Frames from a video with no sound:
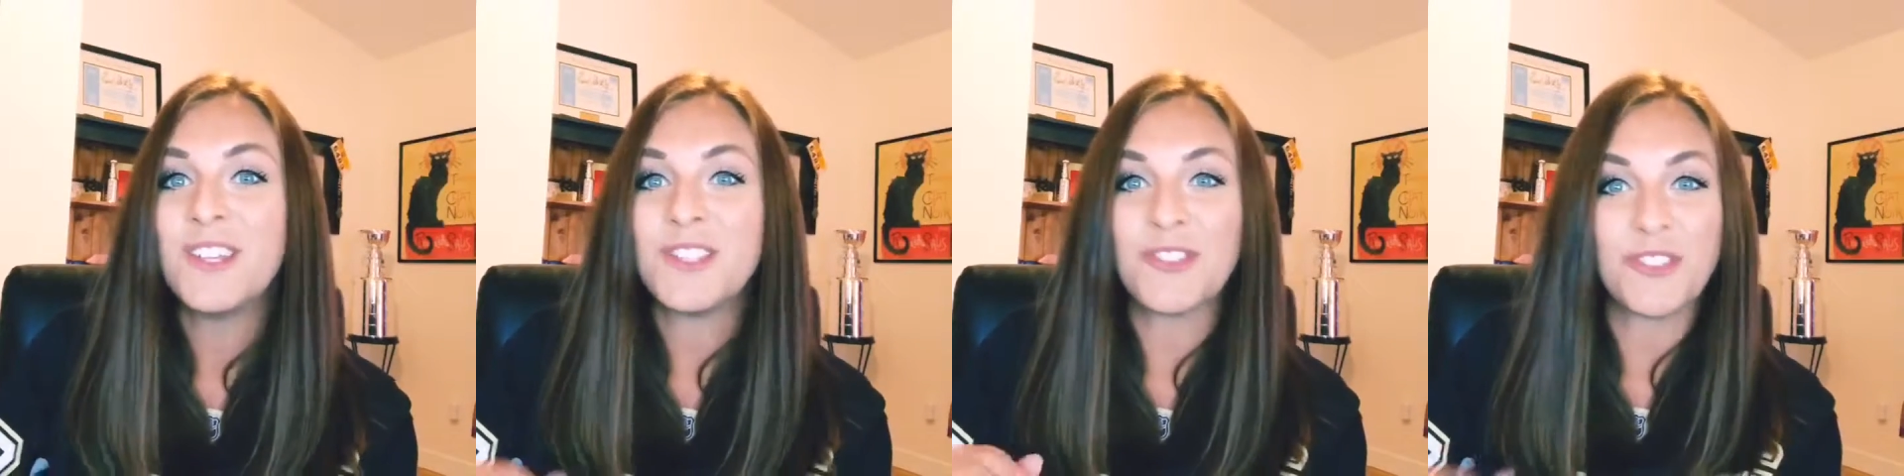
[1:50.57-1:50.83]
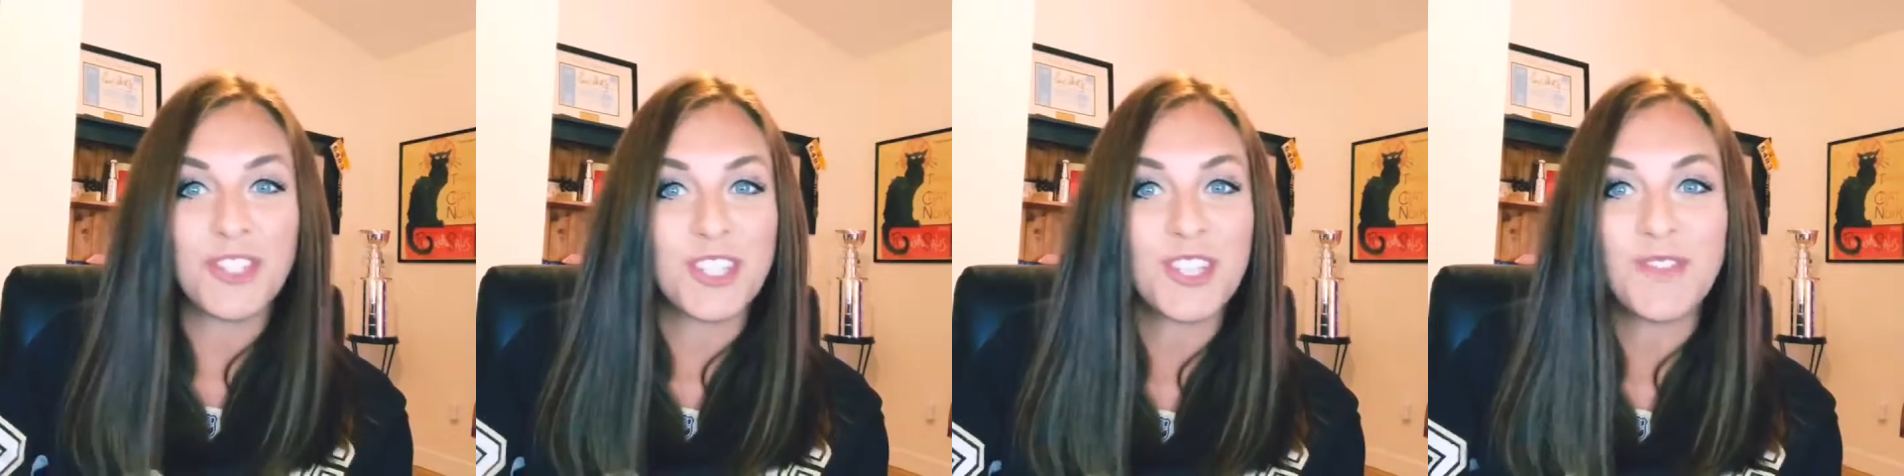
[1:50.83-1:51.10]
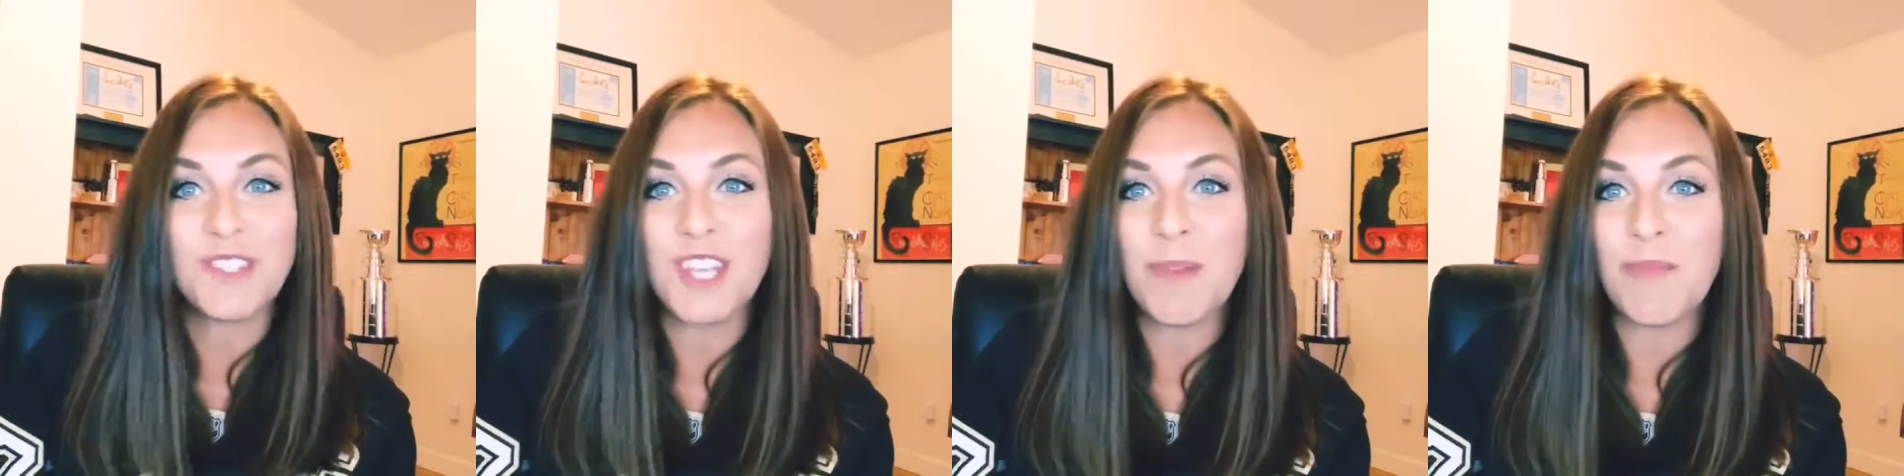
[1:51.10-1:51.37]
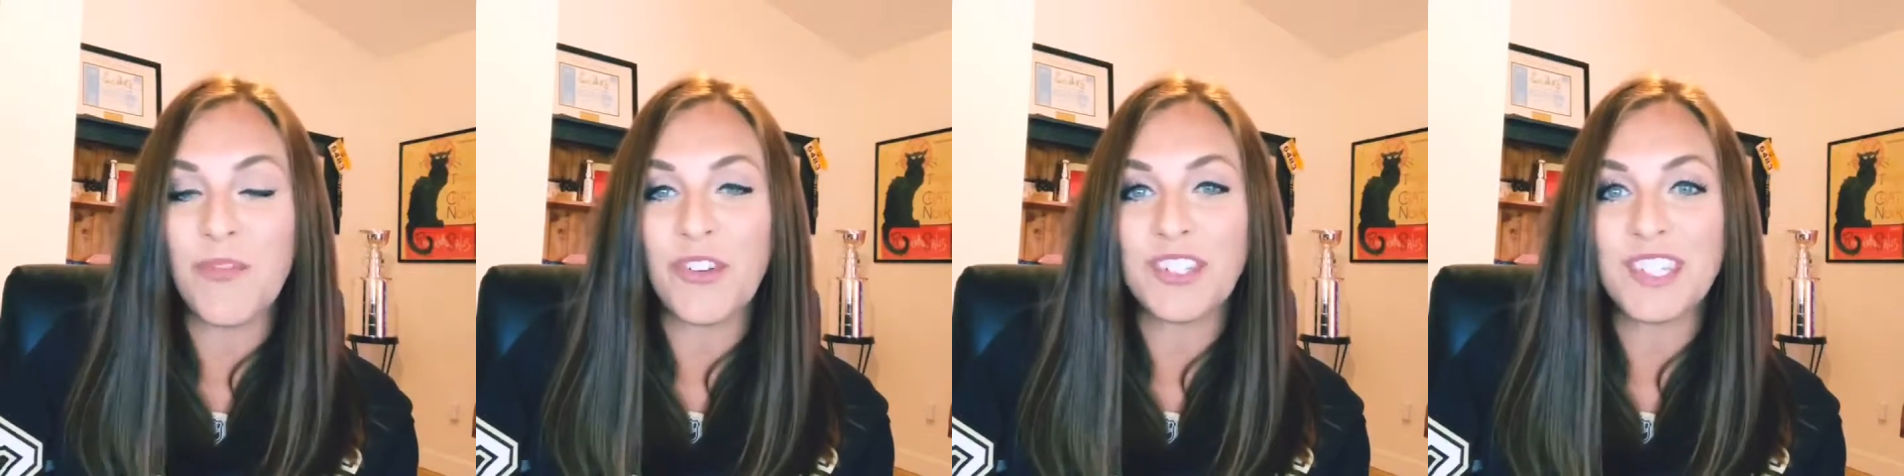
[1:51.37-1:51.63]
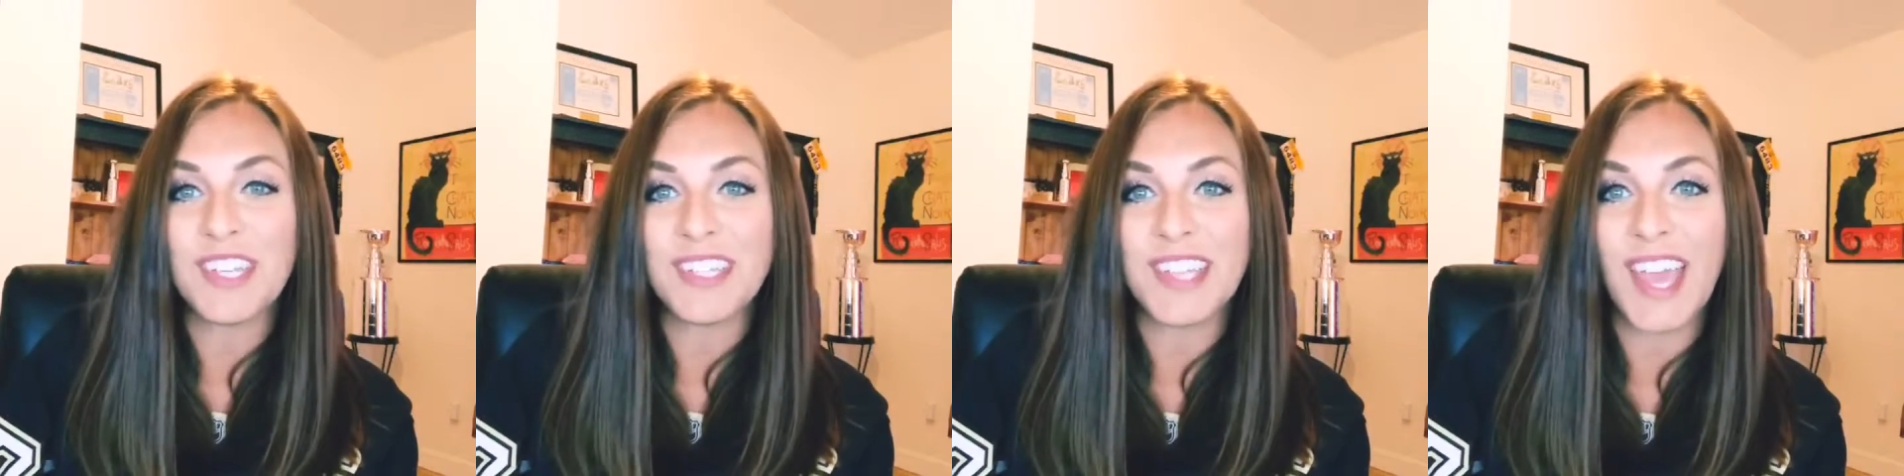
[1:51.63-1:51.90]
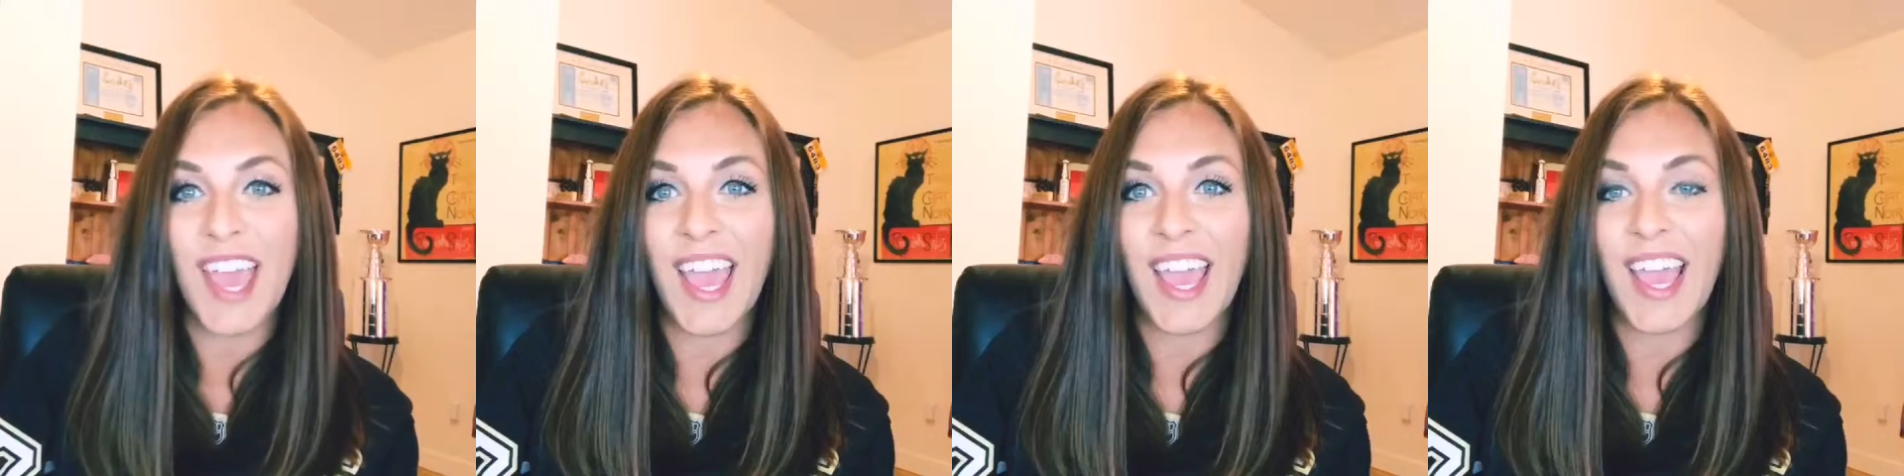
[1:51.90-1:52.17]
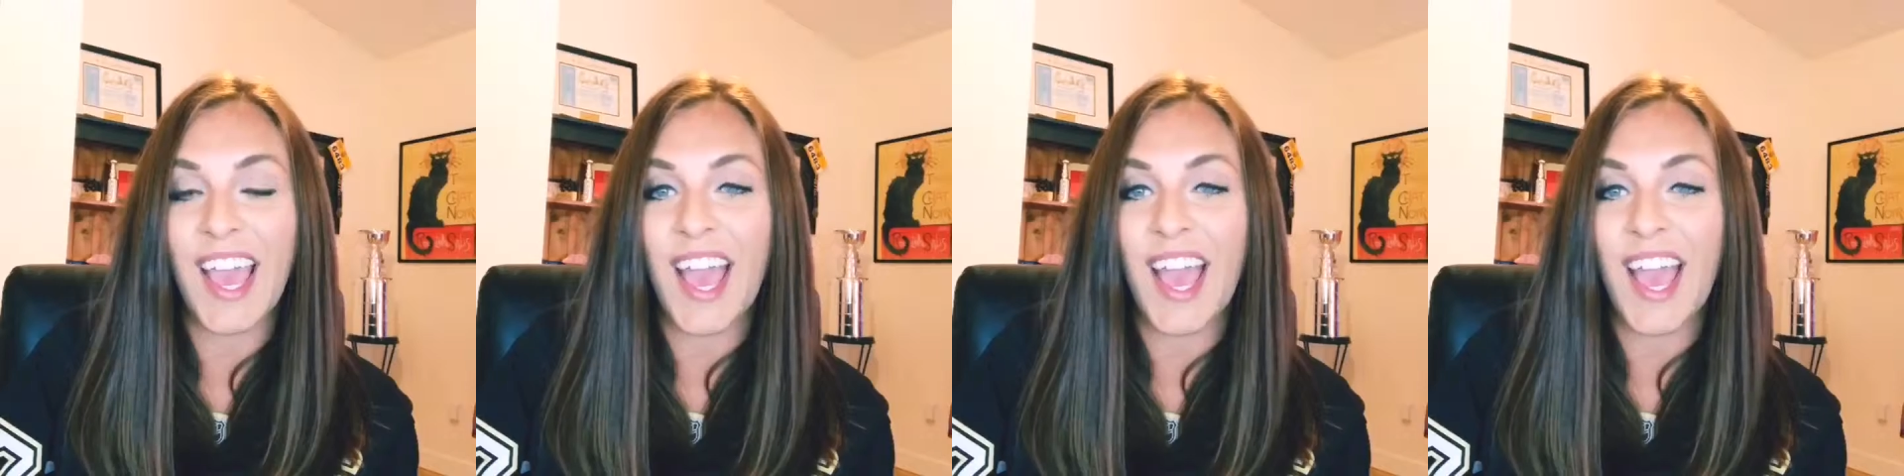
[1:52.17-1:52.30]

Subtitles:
So just a tip for today.